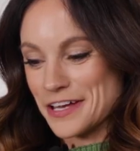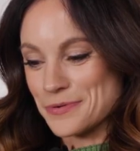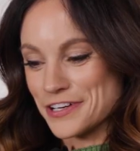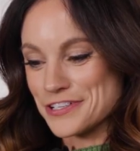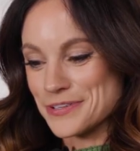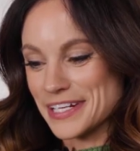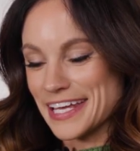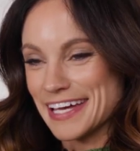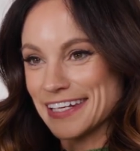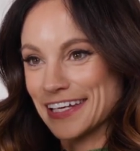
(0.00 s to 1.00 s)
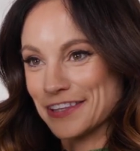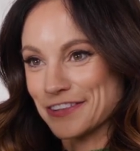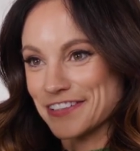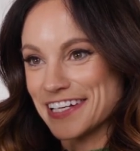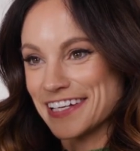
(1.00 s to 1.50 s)
okay, we're gonna do it again in
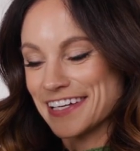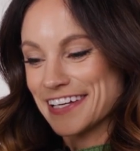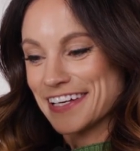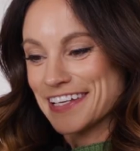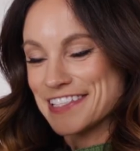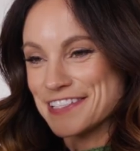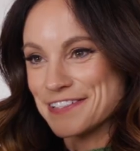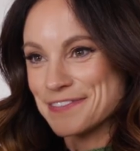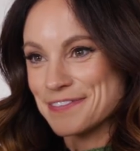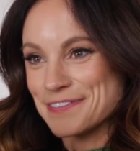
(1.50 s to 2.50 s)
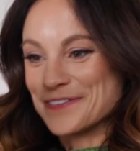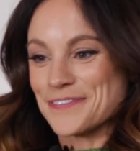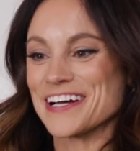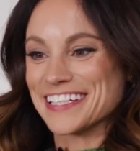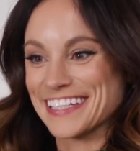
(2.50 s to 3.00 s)
three, two,
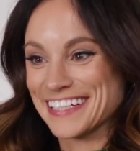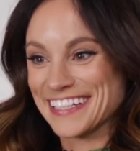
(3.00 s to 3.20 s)
one.